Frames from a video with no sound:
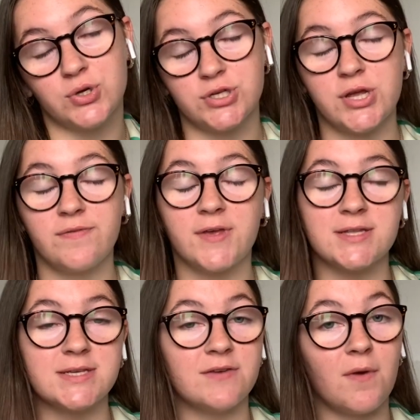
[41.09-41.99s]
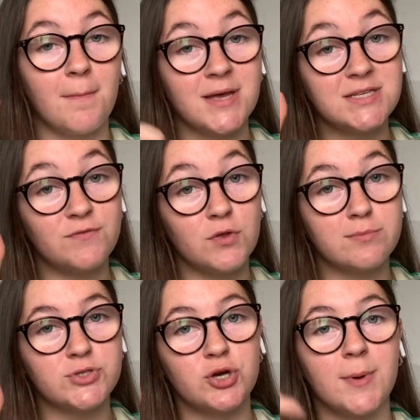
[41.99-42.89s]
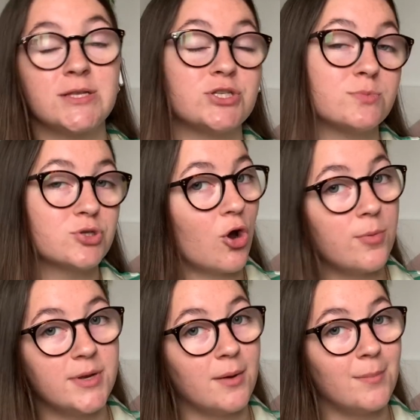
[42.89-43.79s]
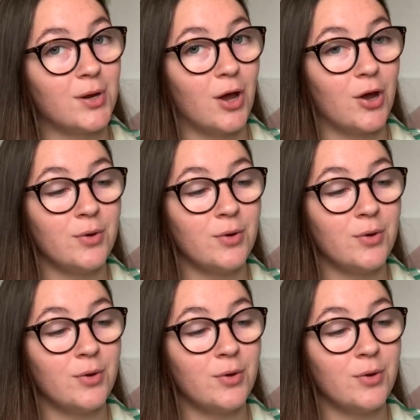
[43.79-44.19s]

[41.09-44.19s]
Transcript: Don't forget to give a massive thumbs up and subscribe down below.